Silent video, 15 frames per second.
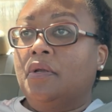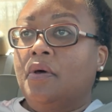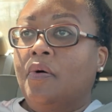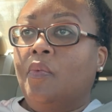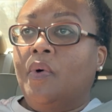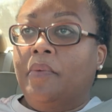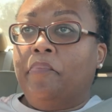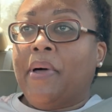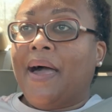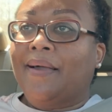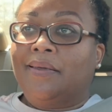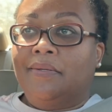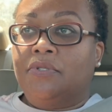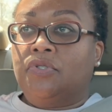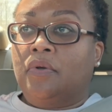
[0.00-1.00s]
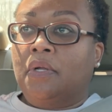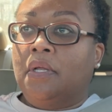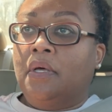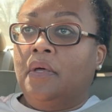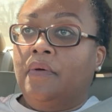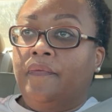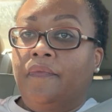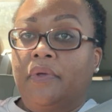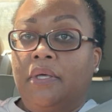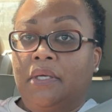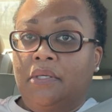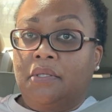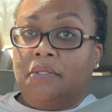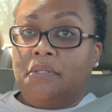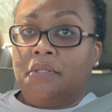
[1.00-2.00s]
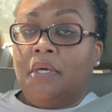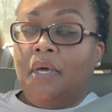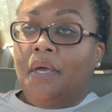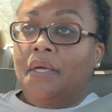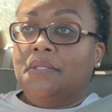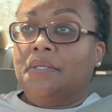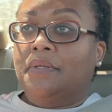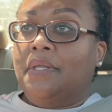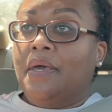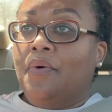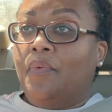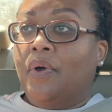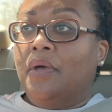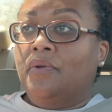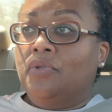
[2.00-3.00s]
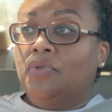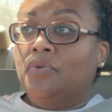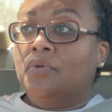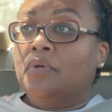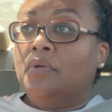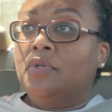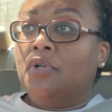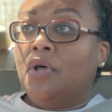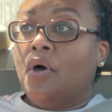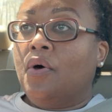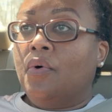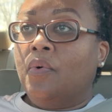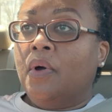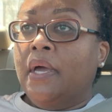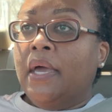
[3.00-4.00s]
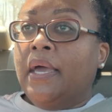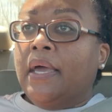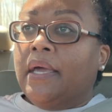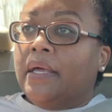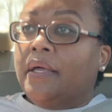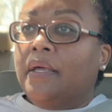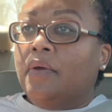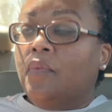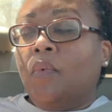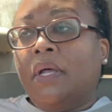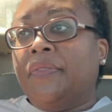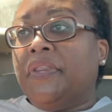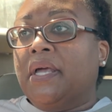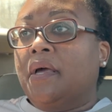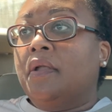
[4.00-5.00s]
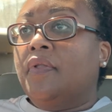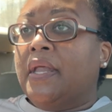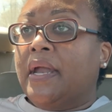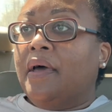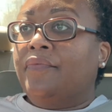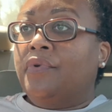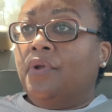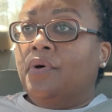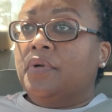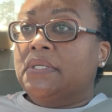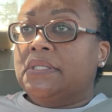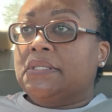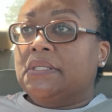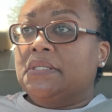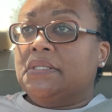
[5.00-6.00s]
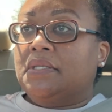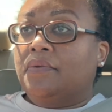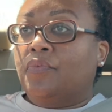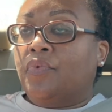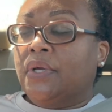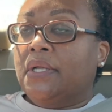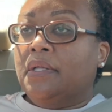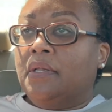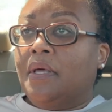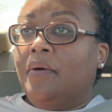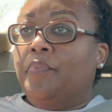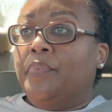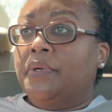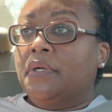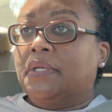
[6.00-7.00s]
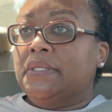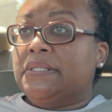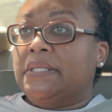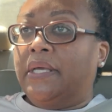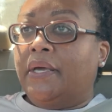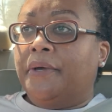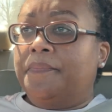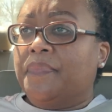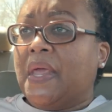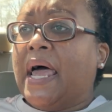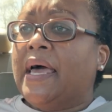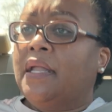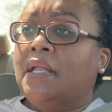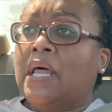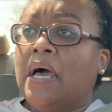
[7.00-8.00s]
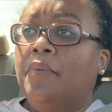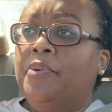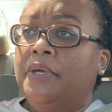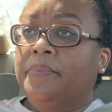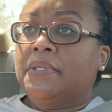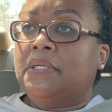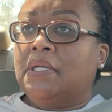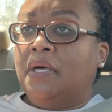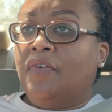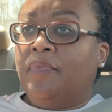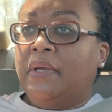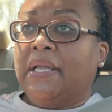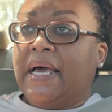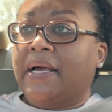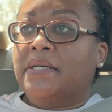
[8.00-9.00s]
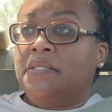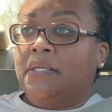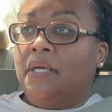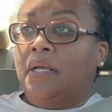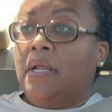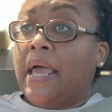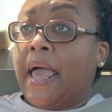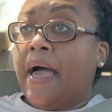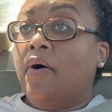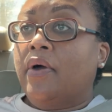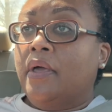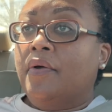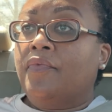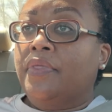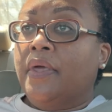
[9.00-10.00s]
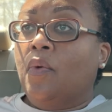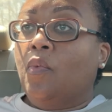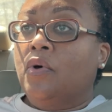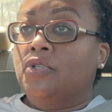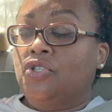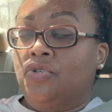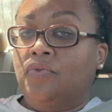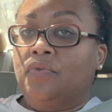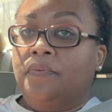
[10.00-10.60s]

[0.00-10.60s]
know what pockets your love is, and so that way you'll know. And one thing that I've noticed since reading that book is that I allow people to love me, like I said, however they want to.